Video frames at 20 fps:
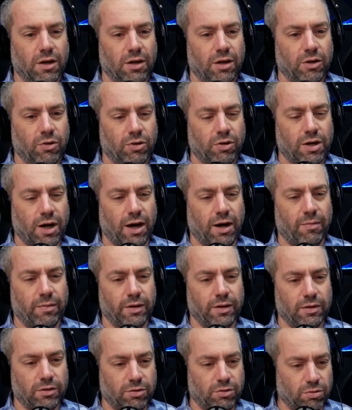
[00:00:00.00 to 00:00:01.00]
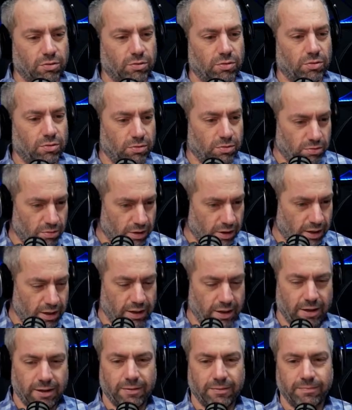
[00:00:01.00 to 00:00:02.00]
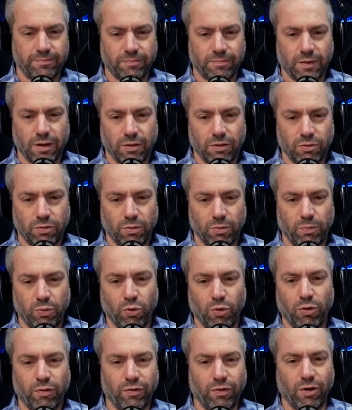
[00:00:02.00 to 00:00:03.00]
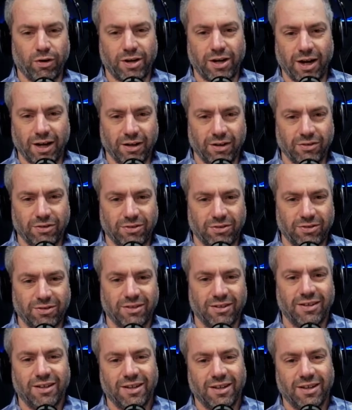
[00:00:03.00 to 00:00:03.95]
You come in to prove your case